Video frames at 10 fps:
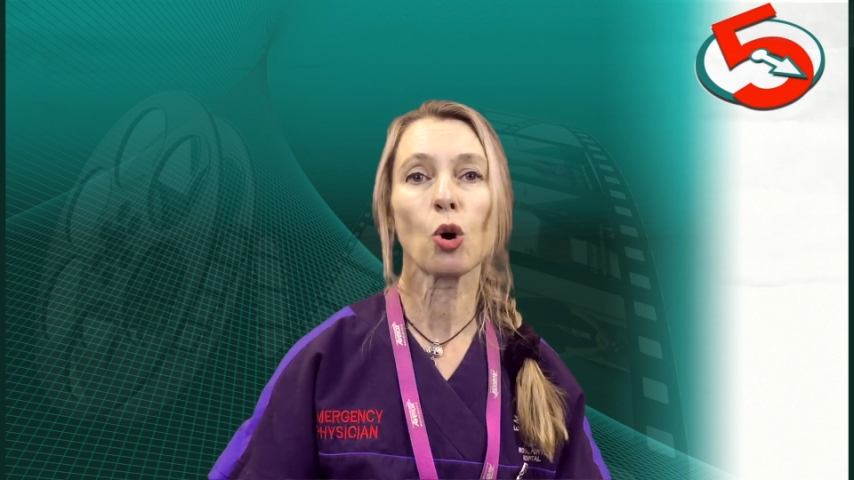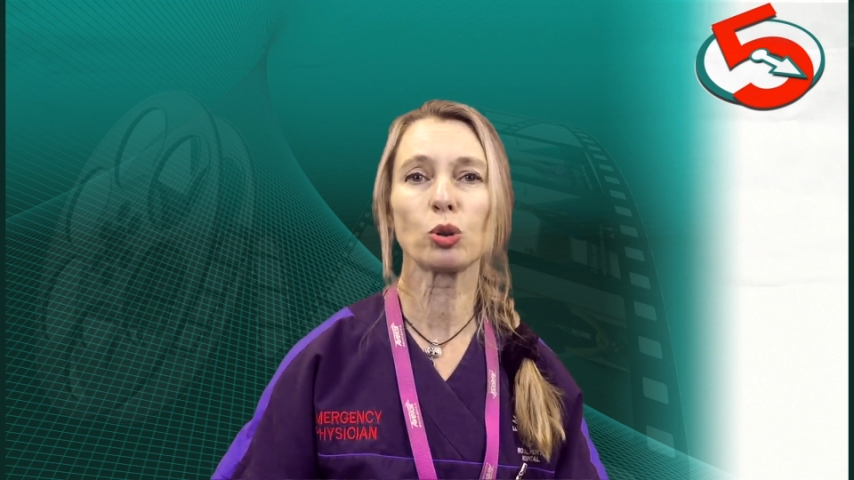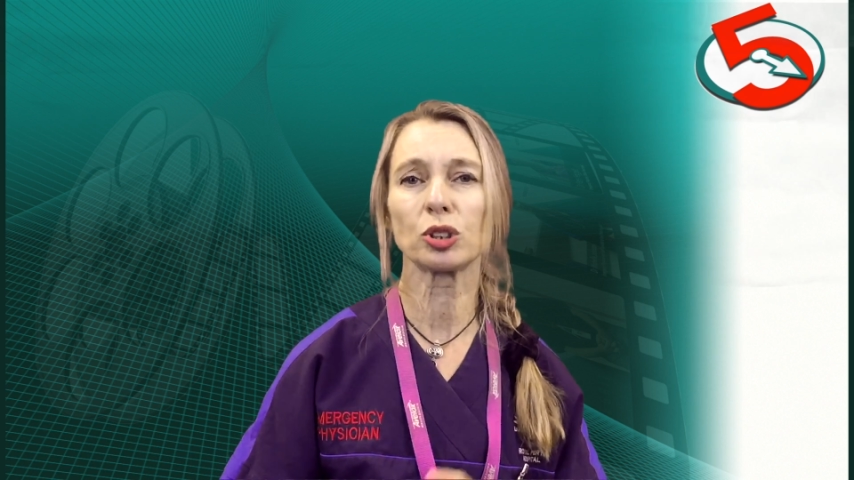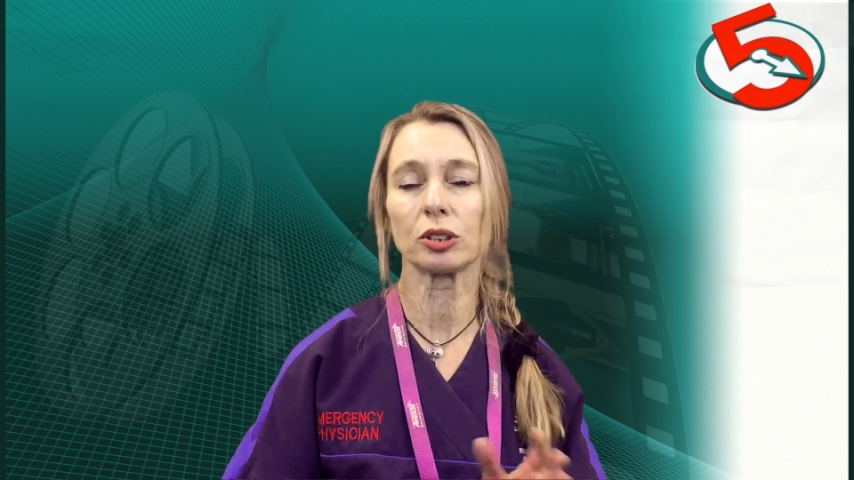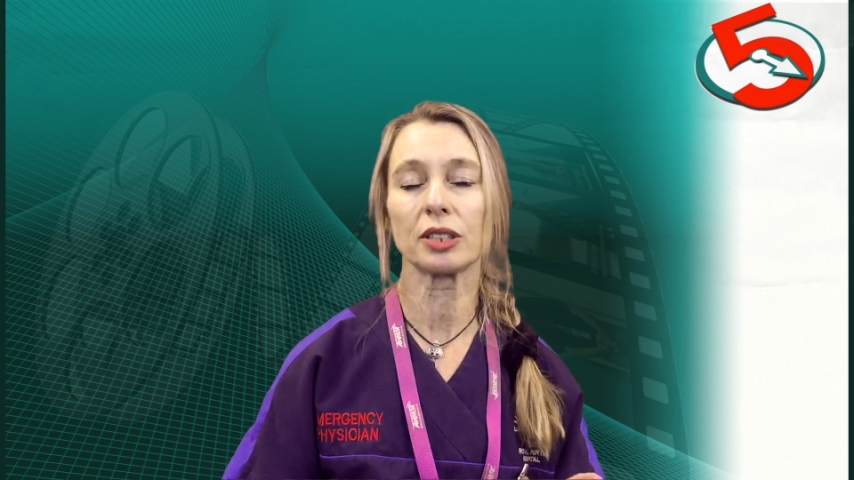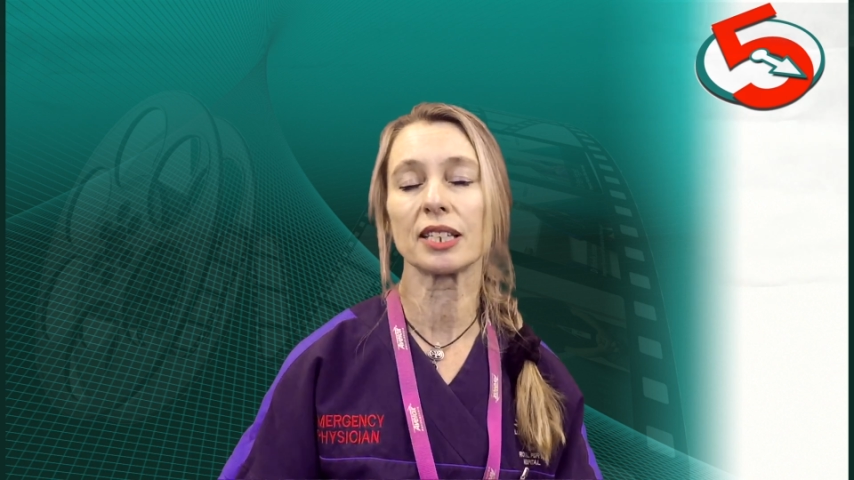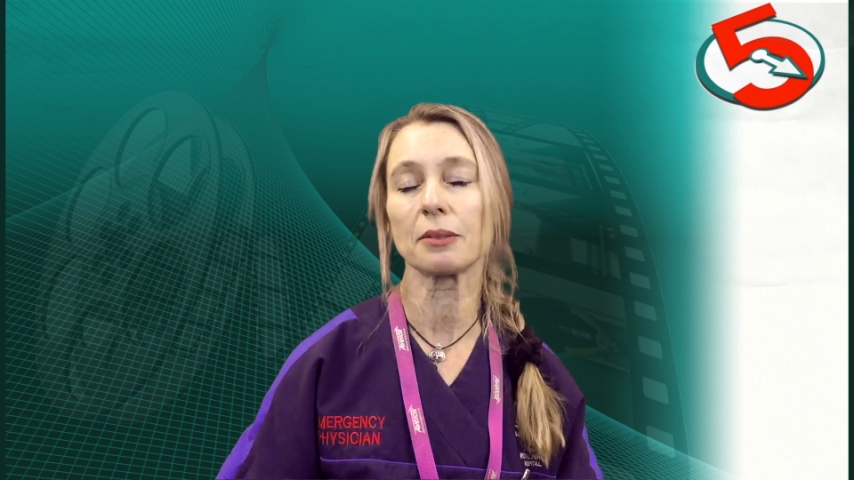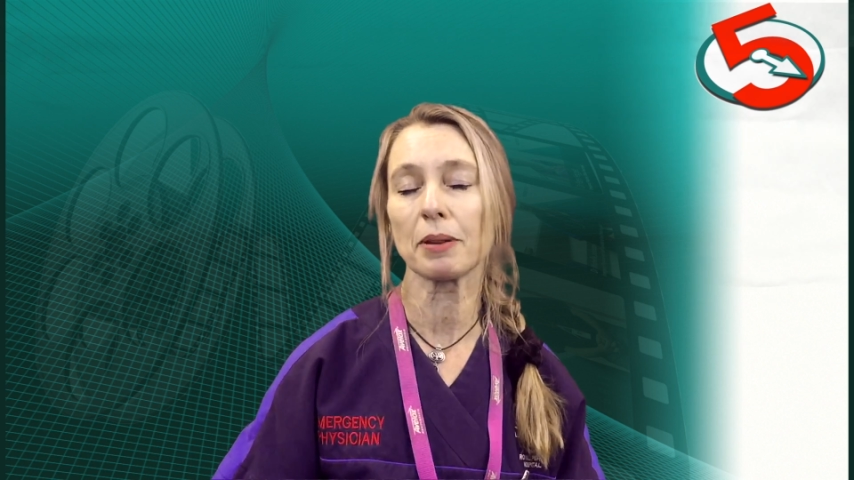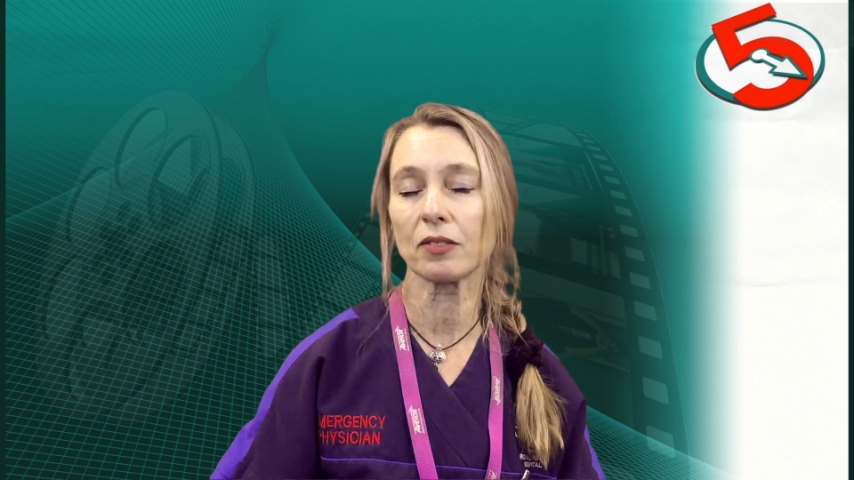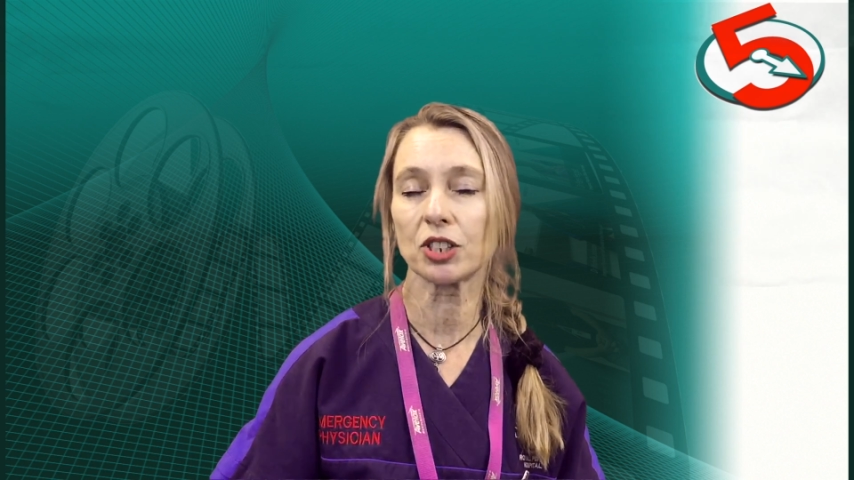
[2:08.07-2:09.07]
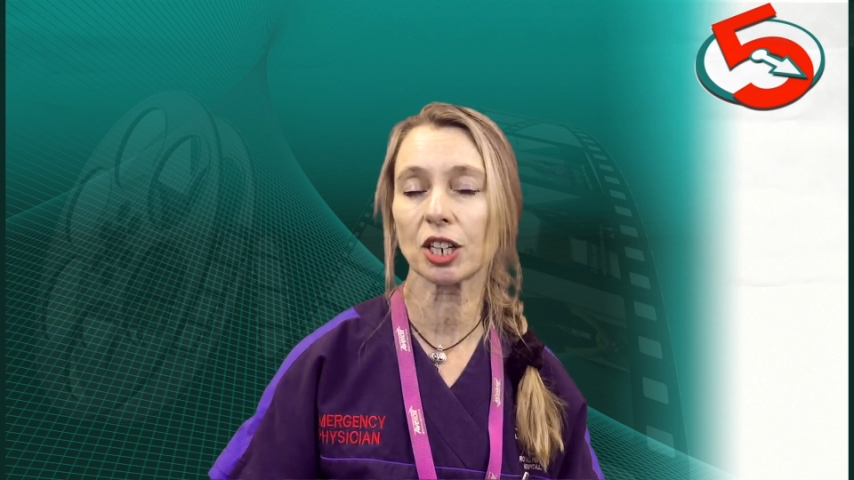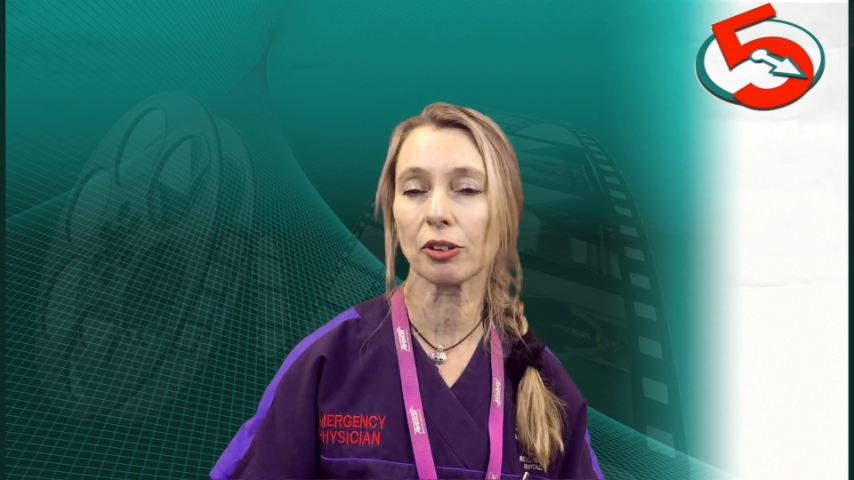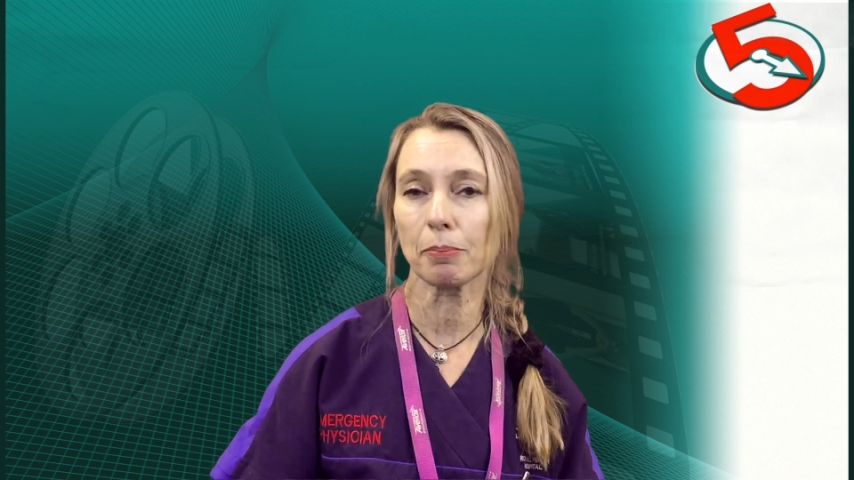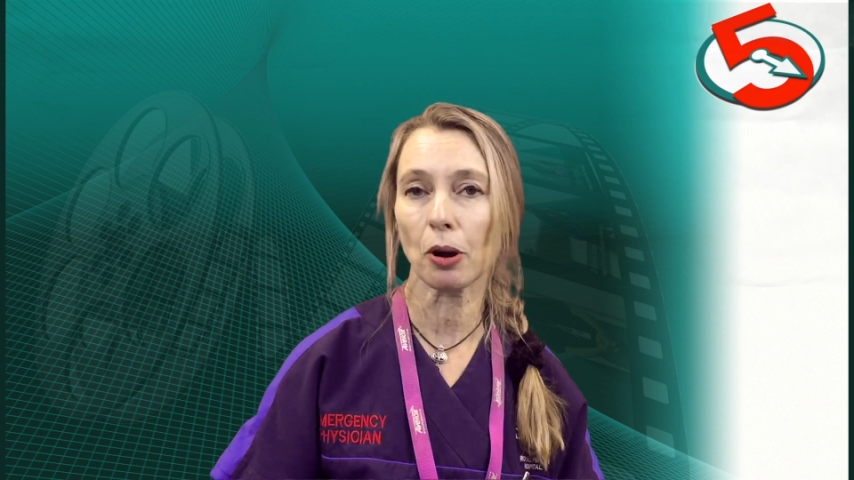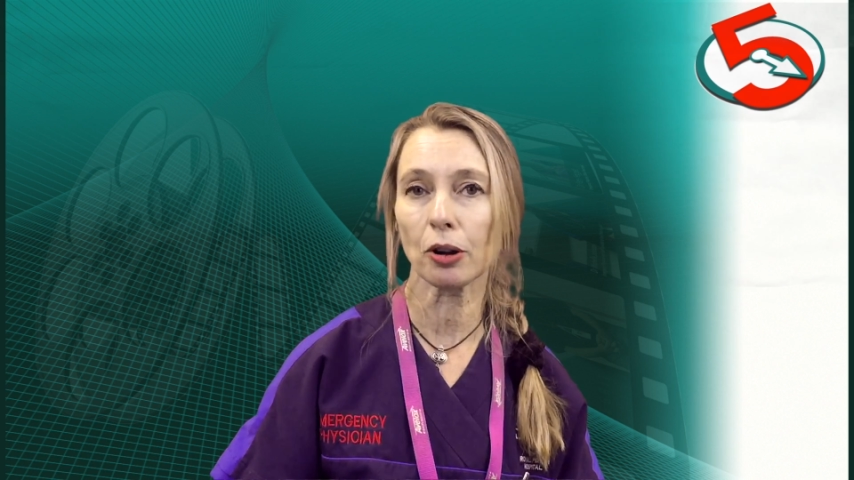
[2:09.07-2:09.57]
Also, there's a bit of
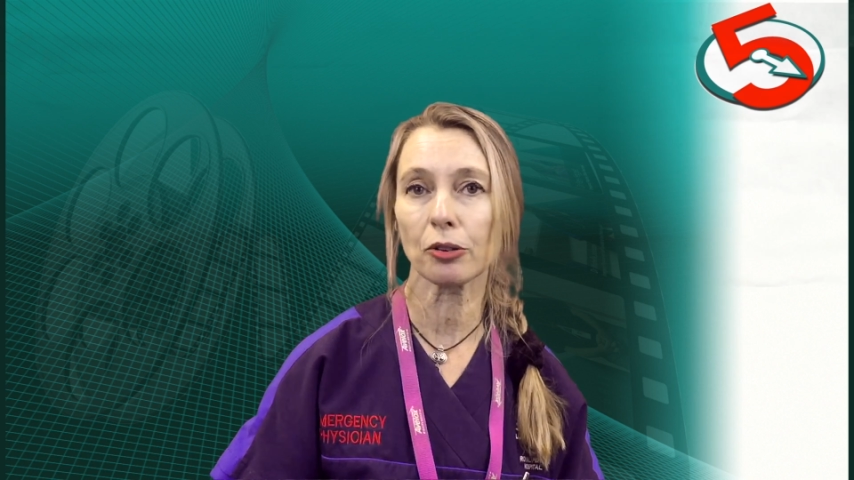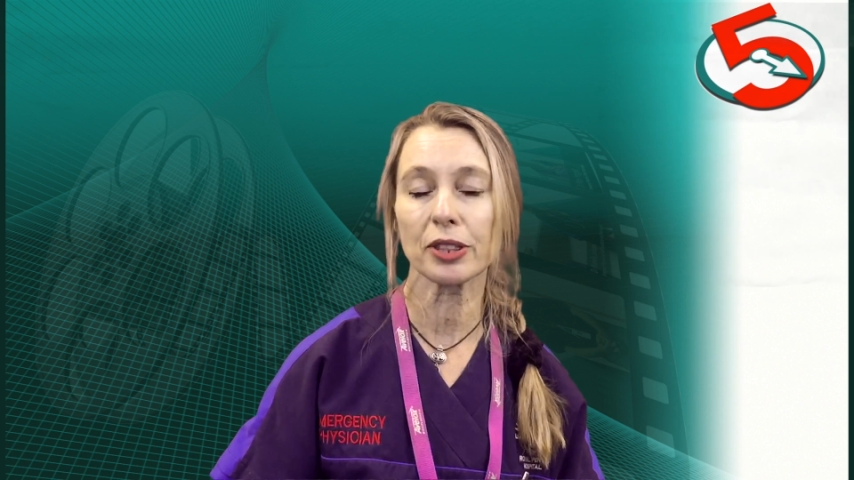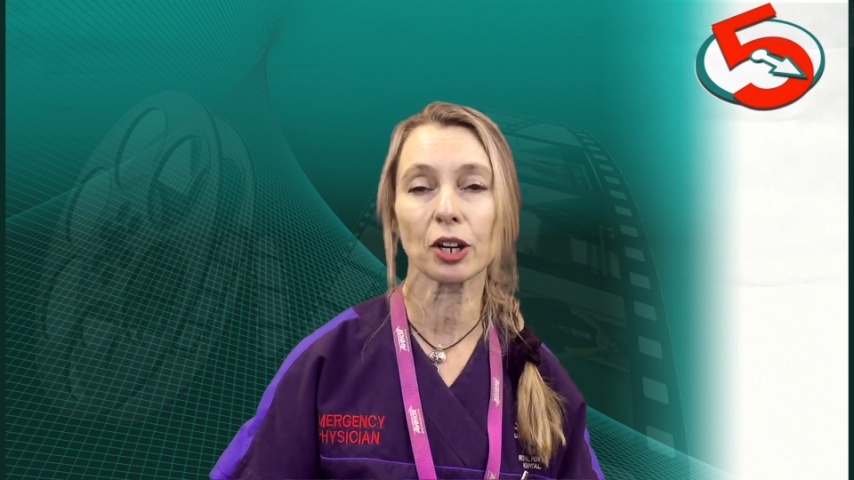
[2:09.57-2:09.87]
jiggery-pokery